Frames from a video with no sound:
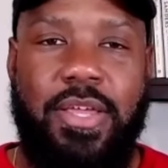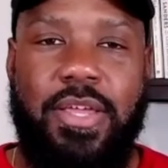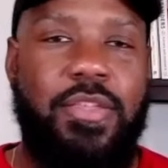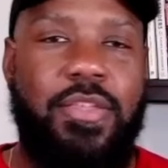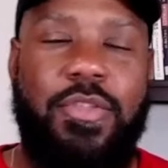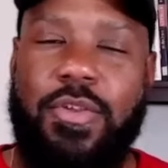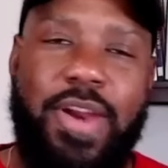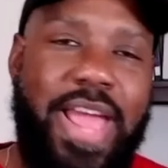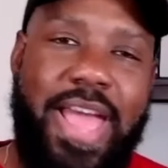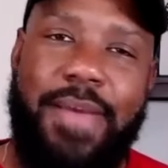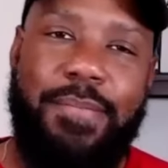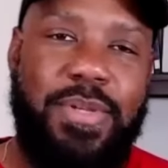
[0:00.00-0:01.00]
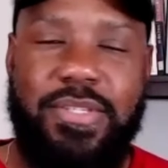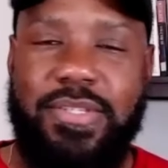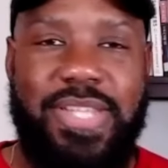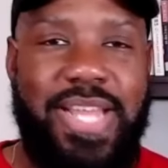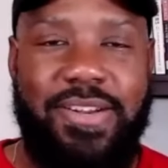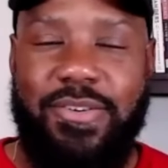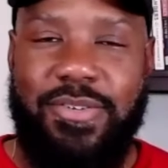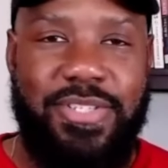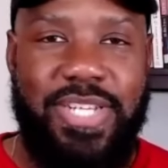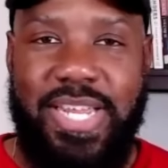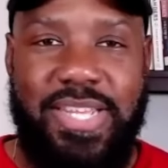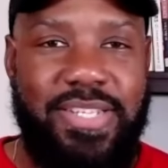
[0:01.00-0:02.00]
Your habits is not going to
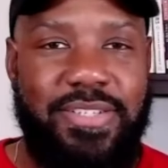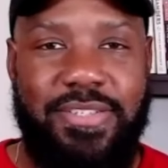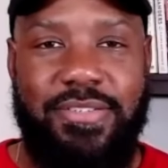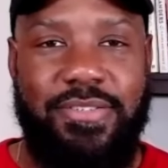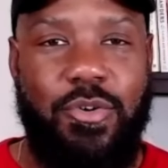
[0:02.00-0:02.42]
change.